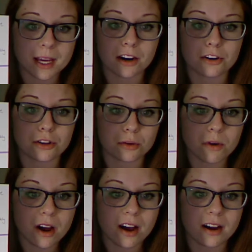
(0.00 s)
it under the
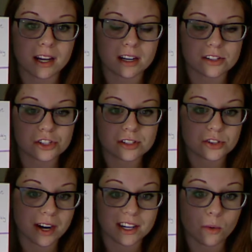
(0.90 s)
rug and
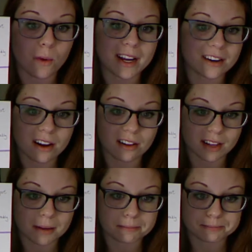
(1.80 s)
trying to white knuckle it.